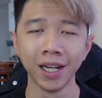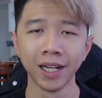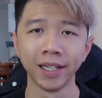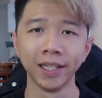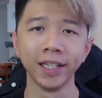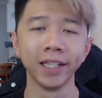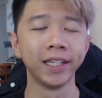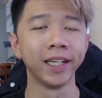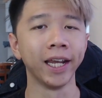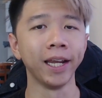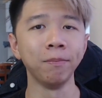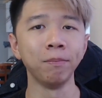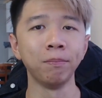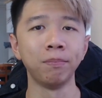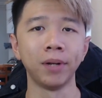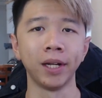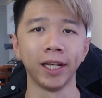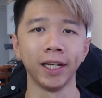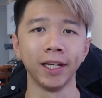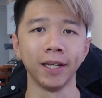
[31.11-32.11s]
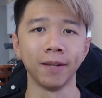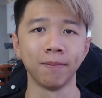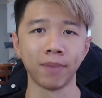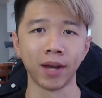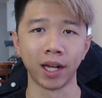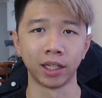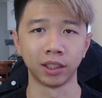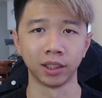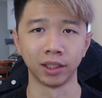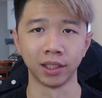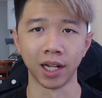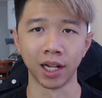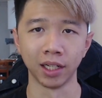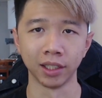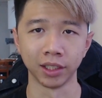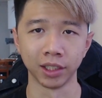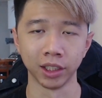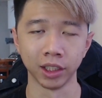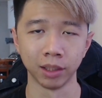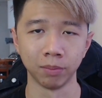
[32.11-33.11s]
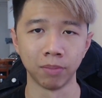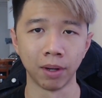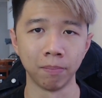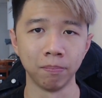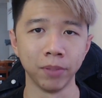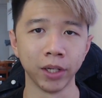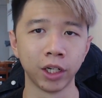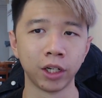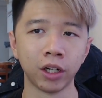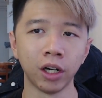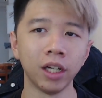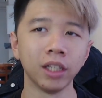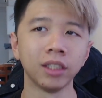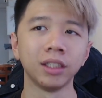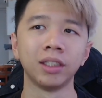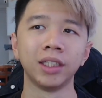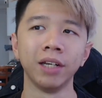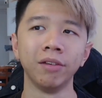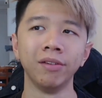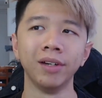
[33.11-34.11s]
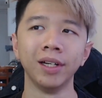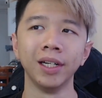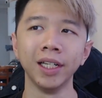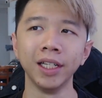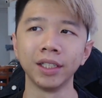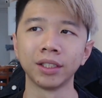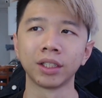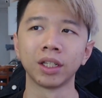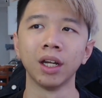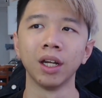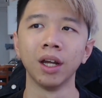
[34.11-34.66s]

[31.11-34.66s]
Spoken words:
the gameplay patch analysis, but because they released